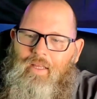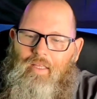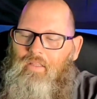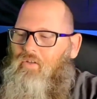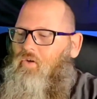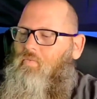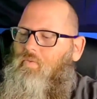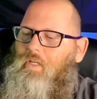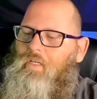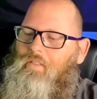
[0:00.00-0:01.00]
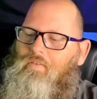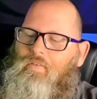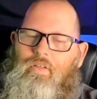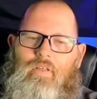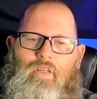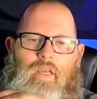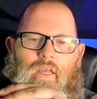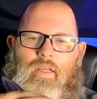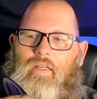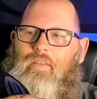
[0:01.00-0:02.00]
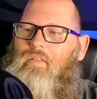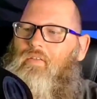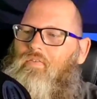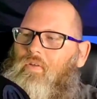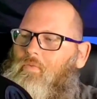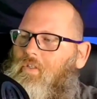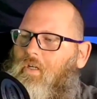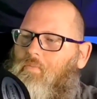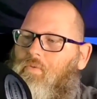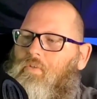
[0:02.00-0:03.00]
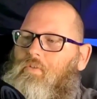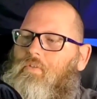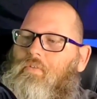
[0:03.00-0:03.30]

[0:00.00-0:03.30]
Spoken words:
And then don't forget, I got the summertime one.